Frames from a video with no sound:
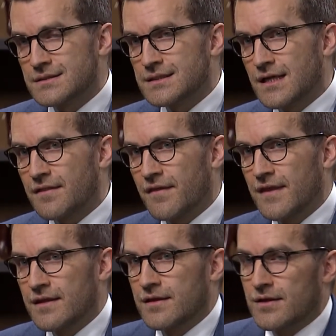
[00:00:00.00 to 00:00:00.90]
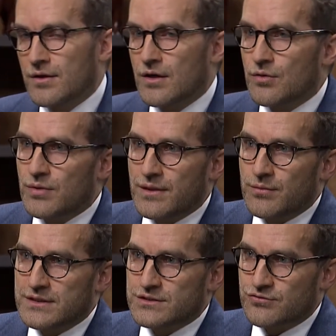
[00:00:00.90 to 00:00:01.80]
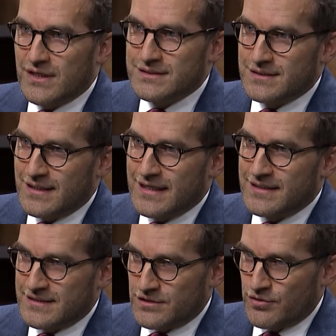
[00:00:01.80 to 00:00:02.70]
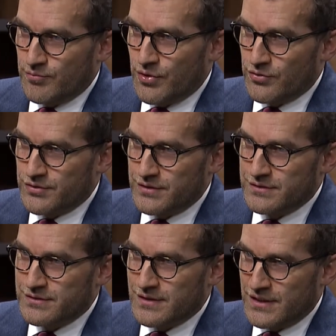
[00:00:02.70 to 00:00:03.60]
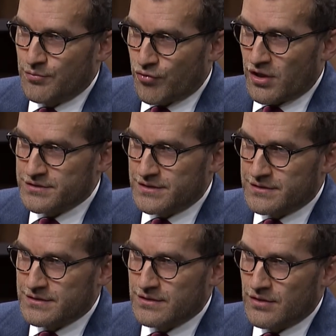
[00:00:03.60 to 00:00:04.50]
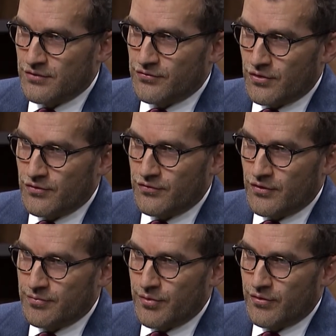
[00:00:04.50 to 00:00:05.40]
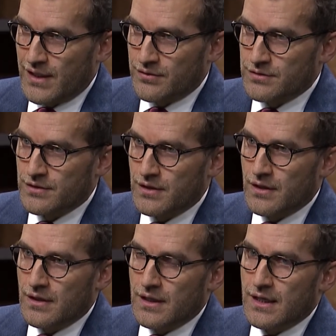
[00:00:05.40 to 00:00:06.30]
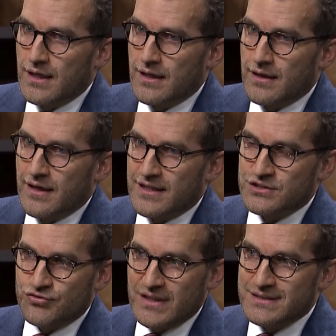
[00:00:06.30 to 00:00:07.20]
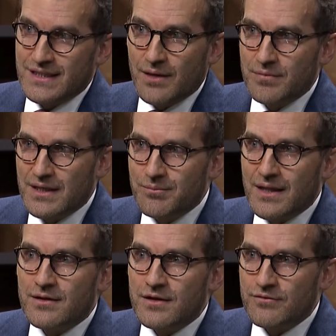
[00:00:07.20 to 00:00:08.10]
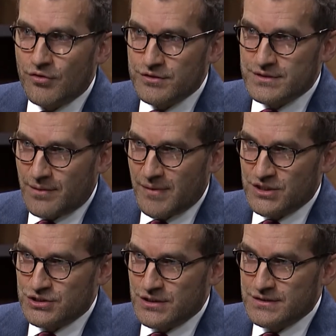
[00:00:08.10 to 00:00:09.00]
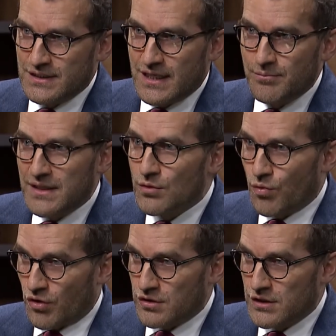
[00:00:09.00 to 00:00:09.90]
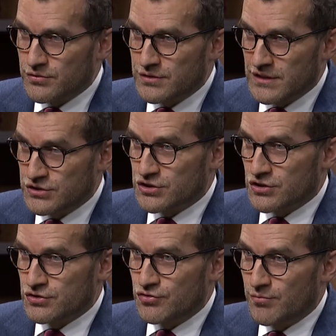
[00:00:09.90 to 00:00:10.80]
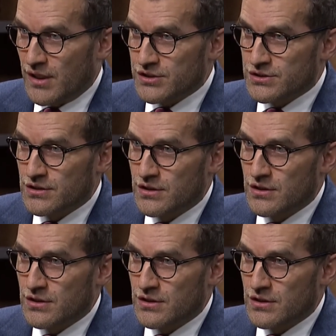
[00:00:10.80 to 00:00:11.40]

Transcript: I, th I think uh, with, with stress, that, that's a component in the process of, of, of burnout. Okay. Uh, and stress, it can be in many various dimensions. It can be the workload, it's just too much